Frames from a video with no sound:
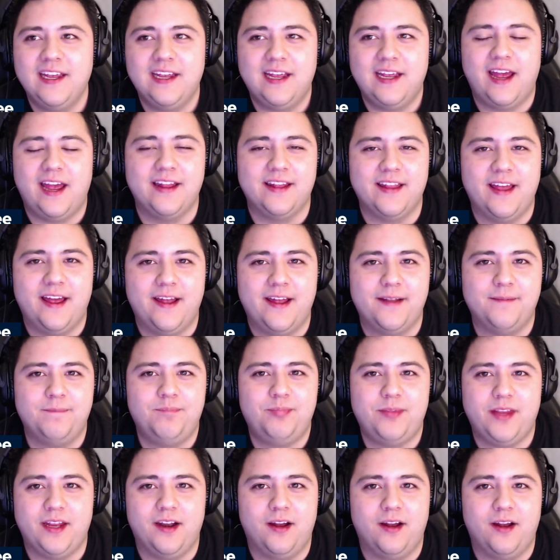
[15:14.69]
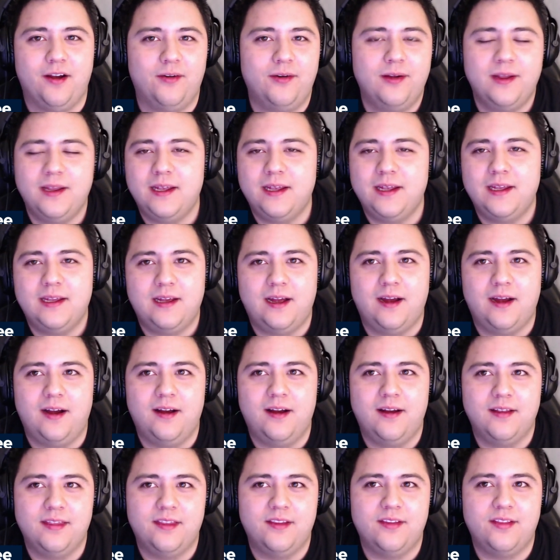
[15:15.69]
And then, you know,
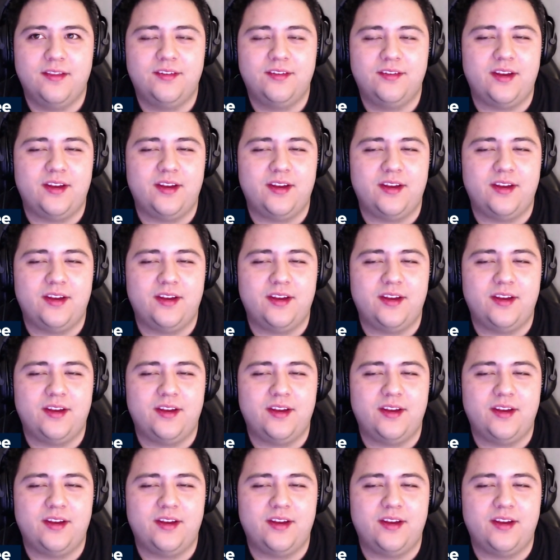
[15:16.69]
the